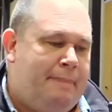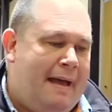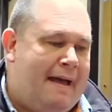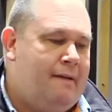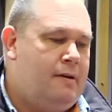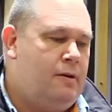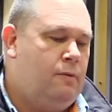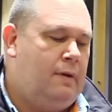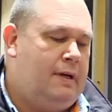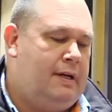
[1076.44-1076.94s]

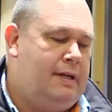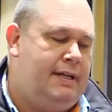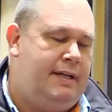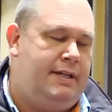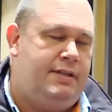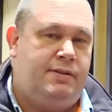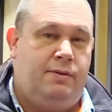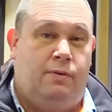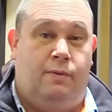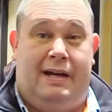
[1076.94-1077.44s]

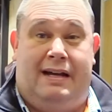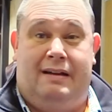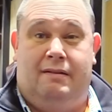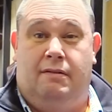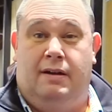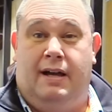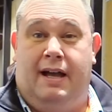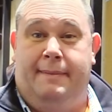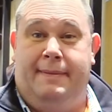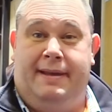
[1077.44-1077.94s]
Power-wise,
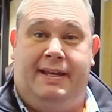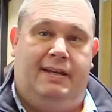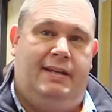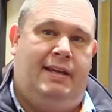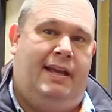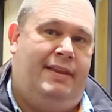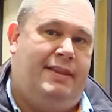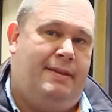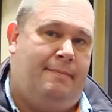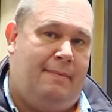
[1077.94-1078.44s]
well, I mean,
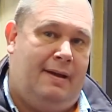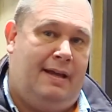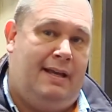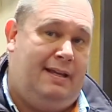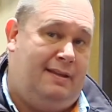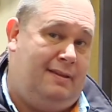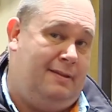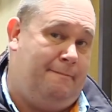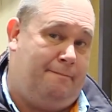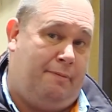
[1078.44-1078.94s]
in
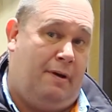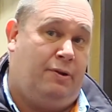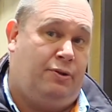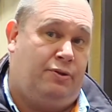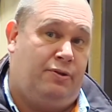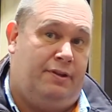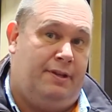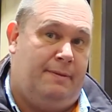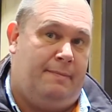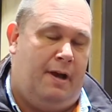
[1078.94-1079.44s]
the
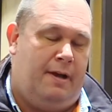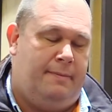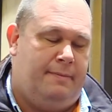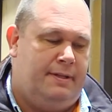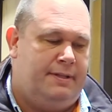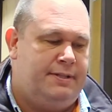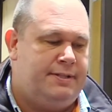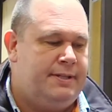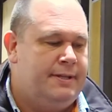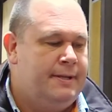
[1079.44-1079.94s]
brochure at the
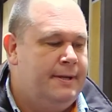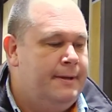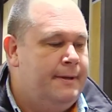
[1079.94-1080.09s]
moment,